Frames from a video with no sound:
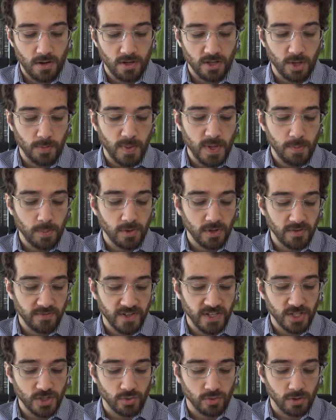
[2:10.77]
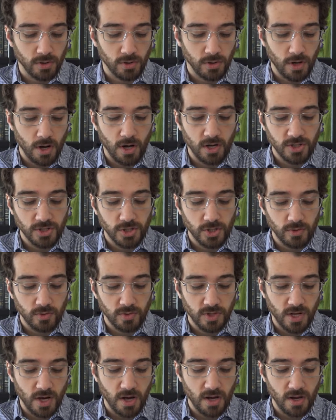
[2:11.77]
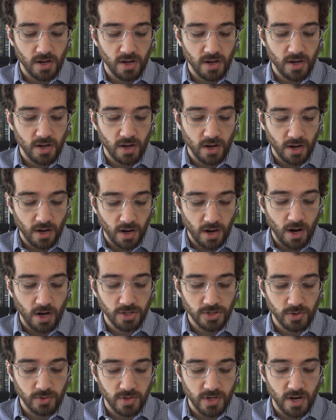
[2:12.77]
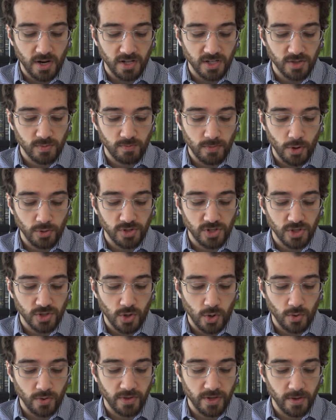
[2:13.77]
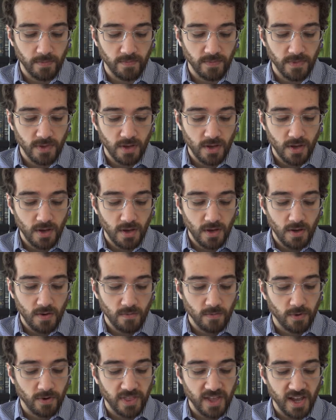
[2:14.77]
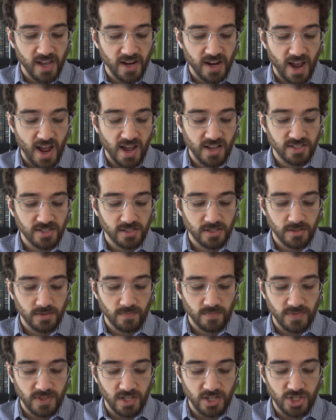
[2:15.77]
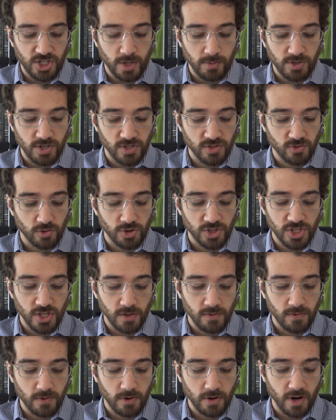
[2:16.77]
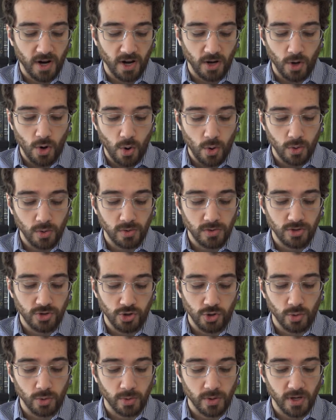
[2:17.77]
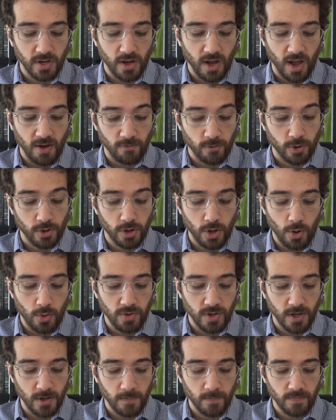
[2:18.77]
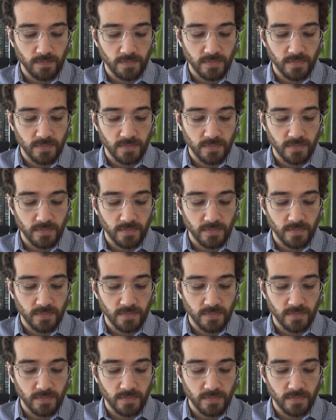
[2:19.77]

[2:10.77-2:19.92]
The people of Israel also done as Moses told them, for they had asked the Egyptians for silver and gold, jewelry, and for clothing.